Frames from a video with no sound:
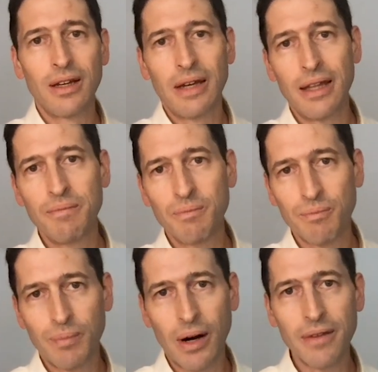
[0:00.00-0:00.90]
And
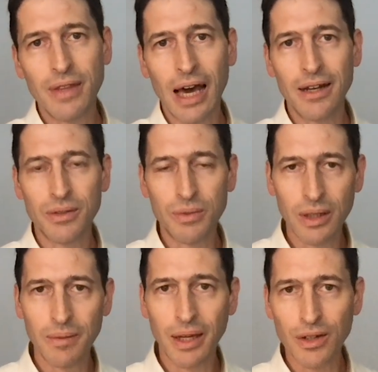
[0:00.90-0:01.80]
part of that is
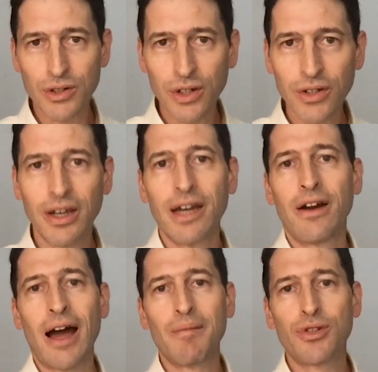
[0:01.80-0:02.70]
really making sure you get your
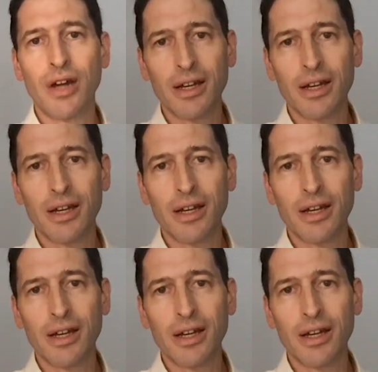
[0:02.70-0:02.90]
abstracts